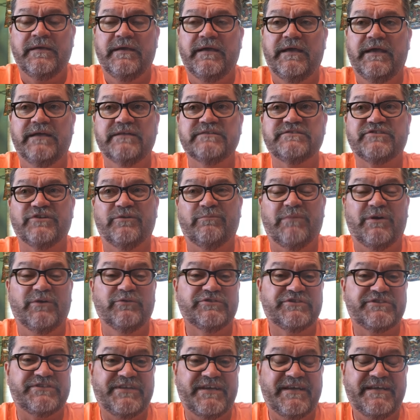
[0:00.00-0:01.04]
And so
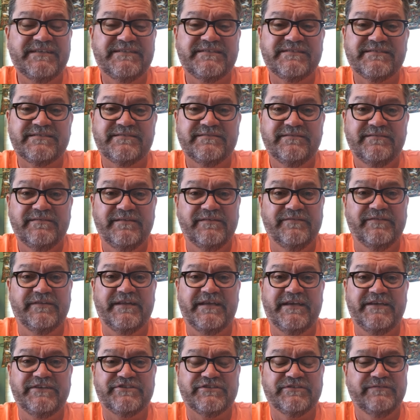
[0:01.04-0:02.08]
most states in the
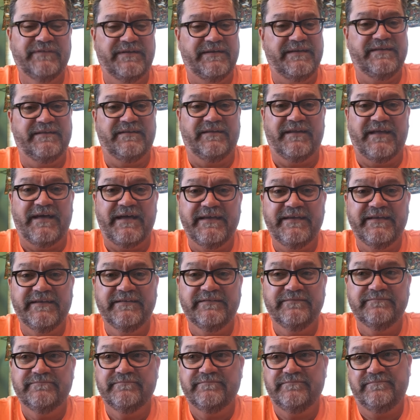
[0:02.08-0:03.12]
nation, they didn't like
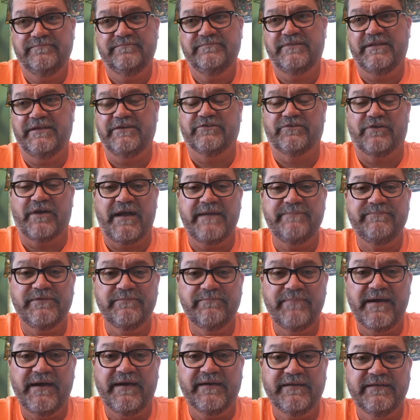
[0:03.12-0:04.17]
it. They griped
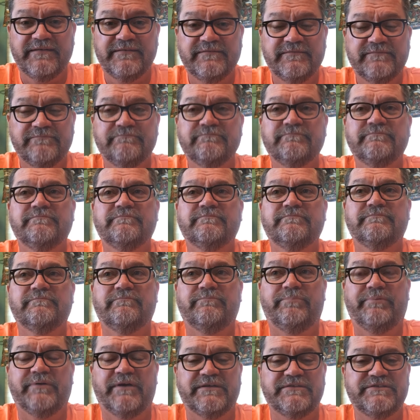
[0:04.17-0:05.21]
about it,
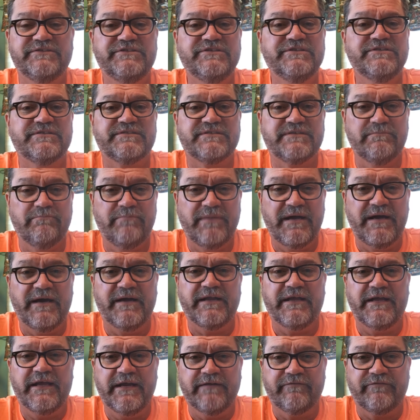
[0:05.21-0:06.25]
but just
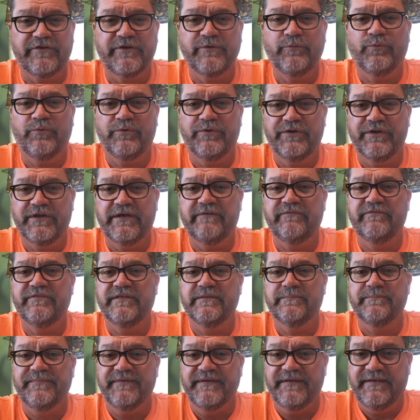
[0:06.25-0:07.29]
about every one of
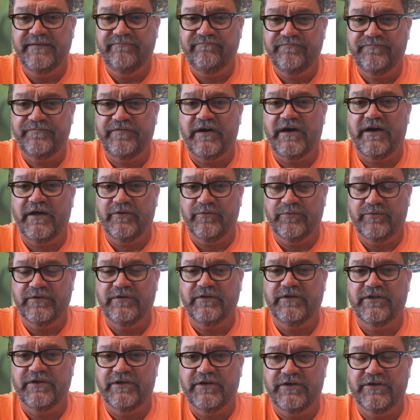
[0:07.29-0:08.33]
them followed
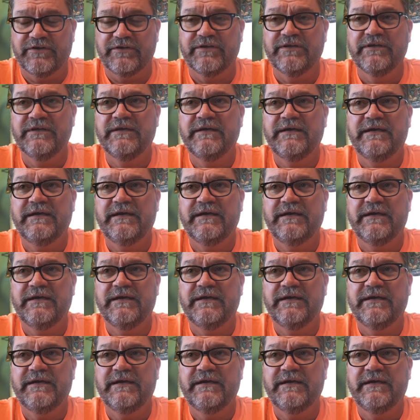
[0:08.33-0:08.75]
along.